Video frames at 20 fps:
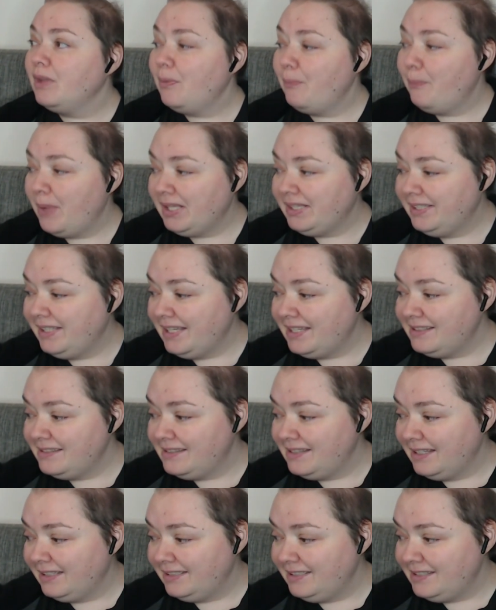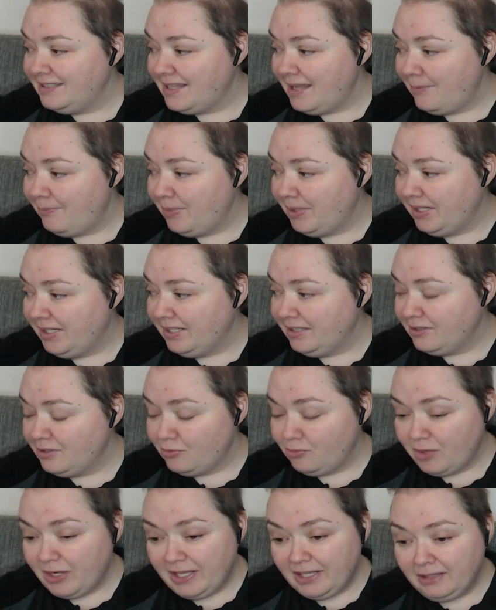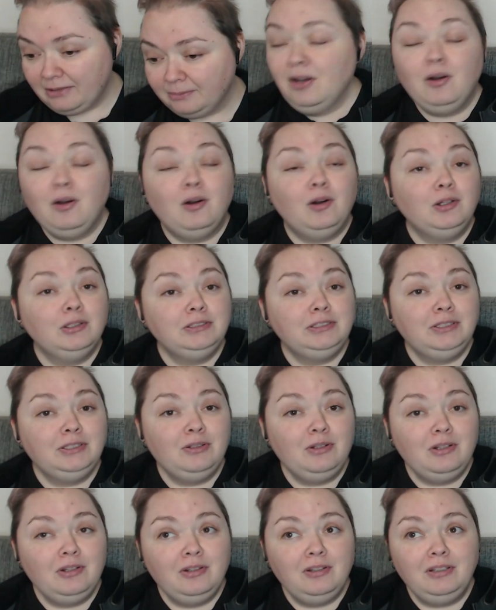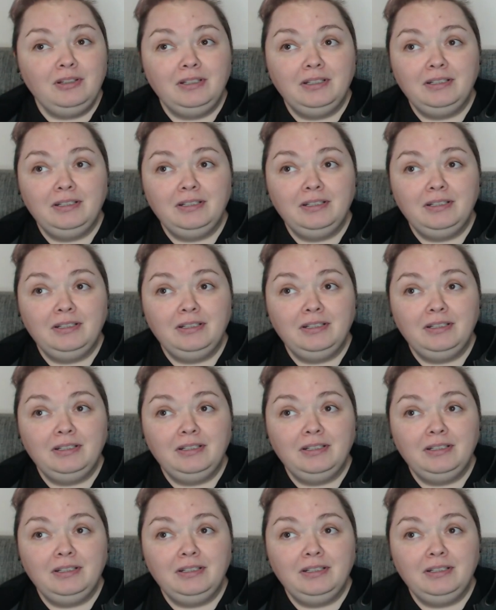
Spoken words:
But yes, that is happening as well. Also,